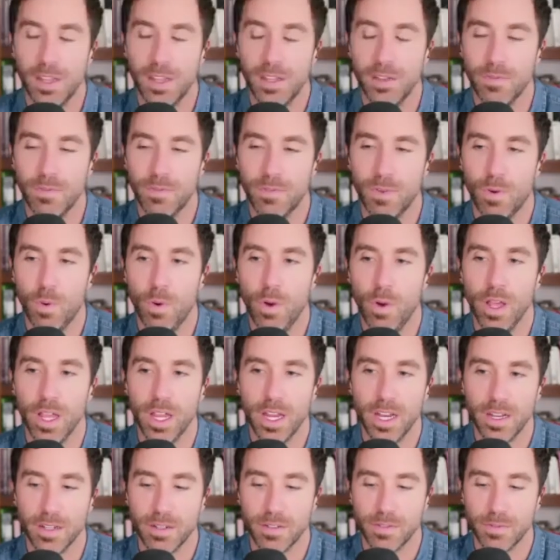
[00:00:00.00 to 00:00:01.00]

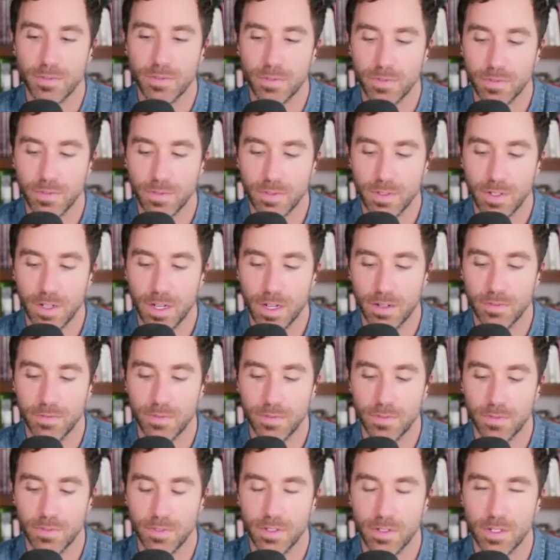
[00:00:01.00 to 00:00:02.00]
void of
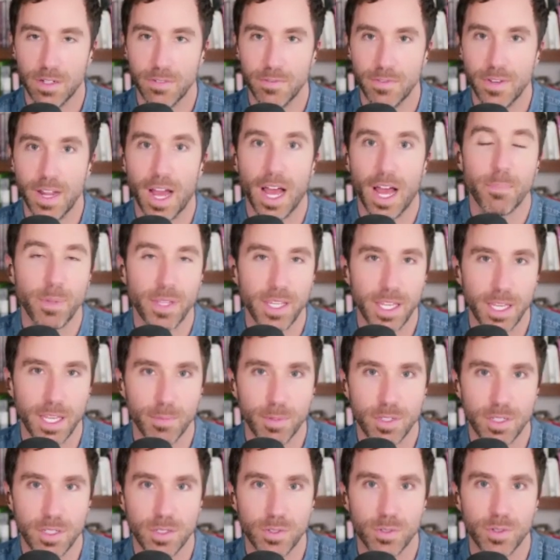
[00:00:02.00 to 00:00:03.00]
not being
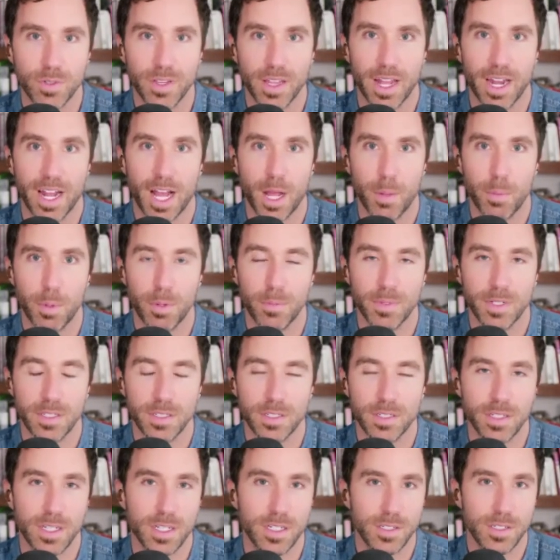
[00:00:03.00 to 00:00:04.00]
able to tour that
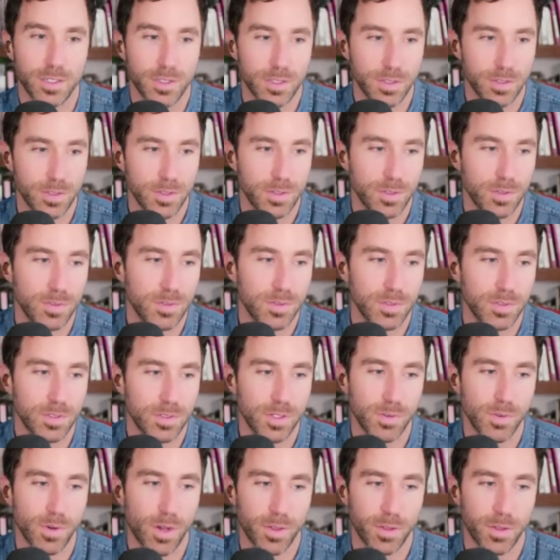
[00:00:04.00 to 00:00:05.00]
album and do
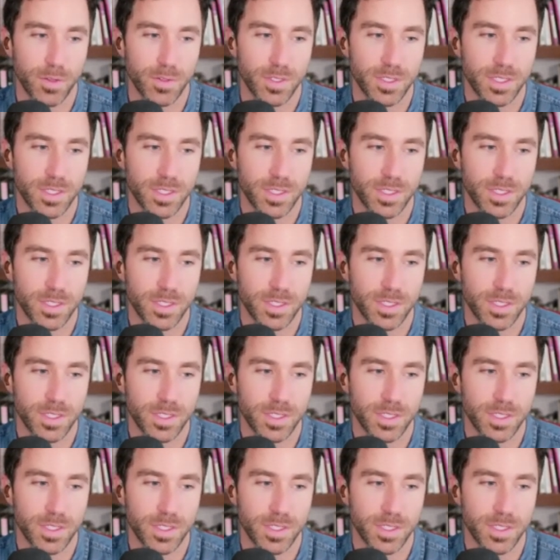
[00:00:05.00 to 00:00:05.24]
all those